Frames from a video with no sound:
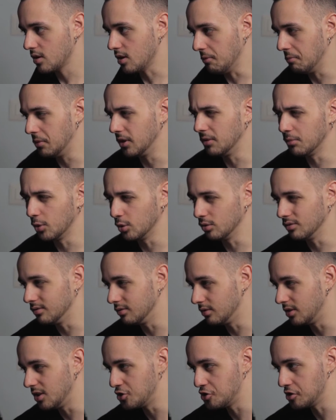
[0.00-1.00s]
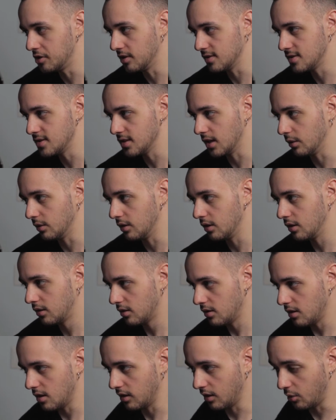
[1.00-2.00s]
A bit more digital sounding.
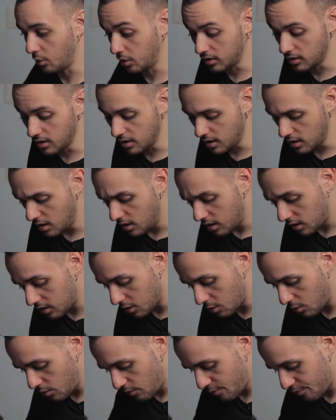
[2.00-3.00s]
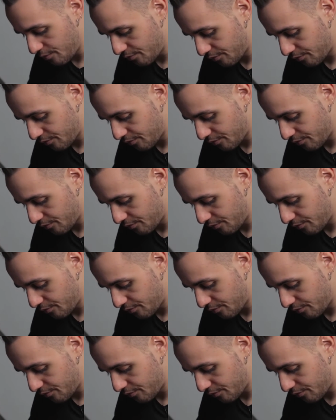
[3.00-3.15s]
And then with the EQ.